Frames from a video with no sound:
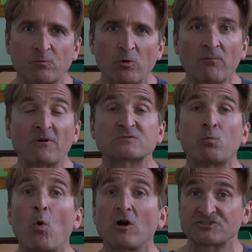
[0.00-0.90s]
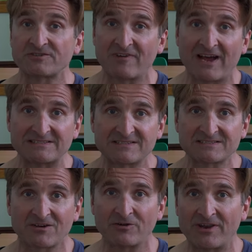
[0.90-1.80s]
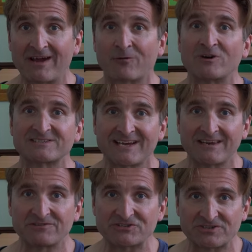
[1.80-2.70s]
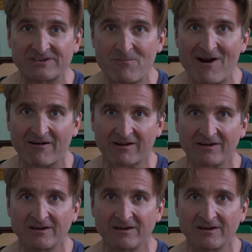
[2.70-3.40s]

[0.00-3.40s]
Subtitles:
one of the most watched events on network television in America.